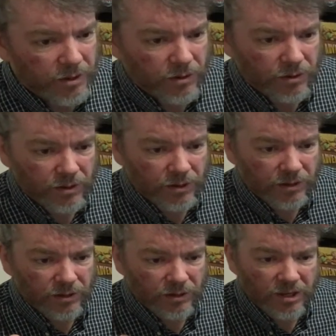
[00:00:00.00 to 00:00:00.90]

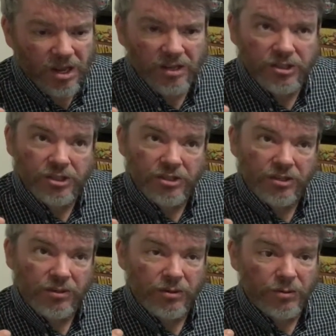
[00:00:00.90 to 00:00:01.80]
or launch
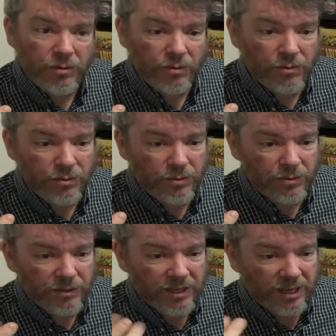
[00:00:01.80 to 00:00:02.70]
new